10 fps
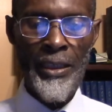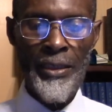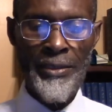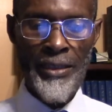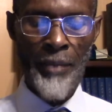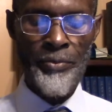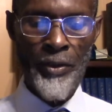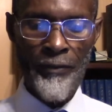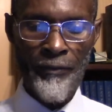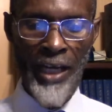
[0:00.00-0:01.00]

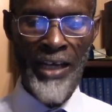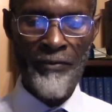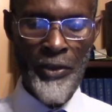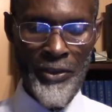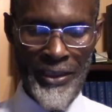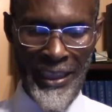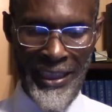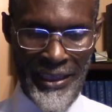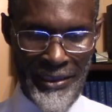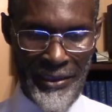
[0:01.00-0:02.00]
chapter 5, verse
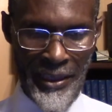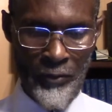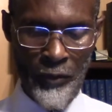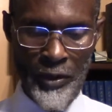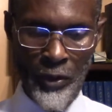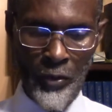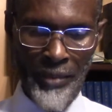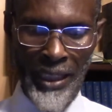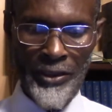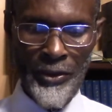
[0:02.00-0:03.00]
8, and we'll go
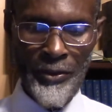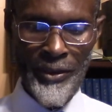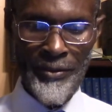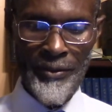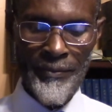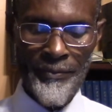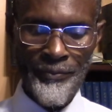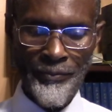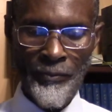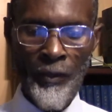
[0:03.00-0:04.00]
back to it.
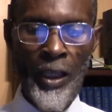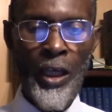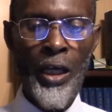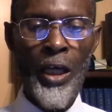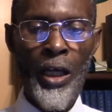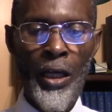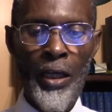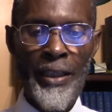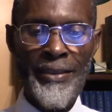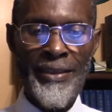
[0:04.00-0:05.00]

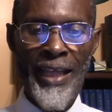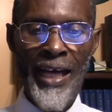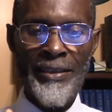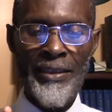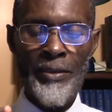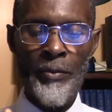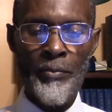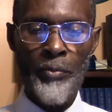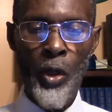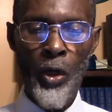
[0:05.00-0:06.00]
Is that
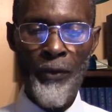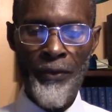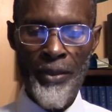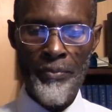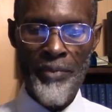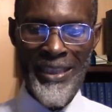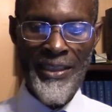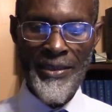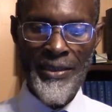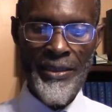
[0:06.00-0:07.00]
both the
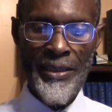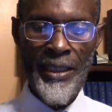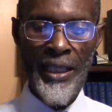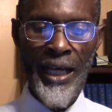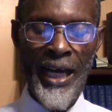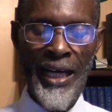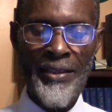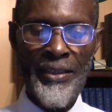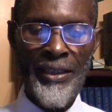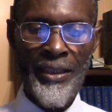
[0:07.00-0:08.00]
beast
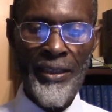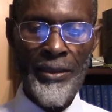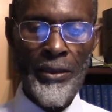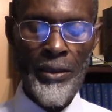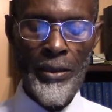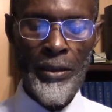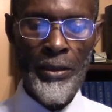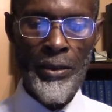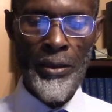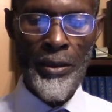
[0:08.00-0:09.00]
and the
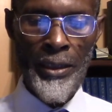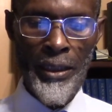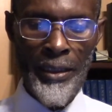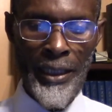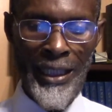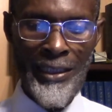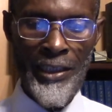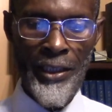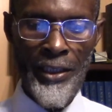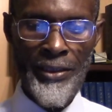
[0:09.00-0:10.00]

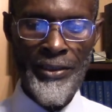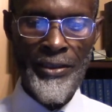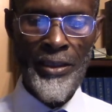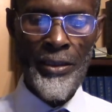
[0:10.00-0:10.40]
elders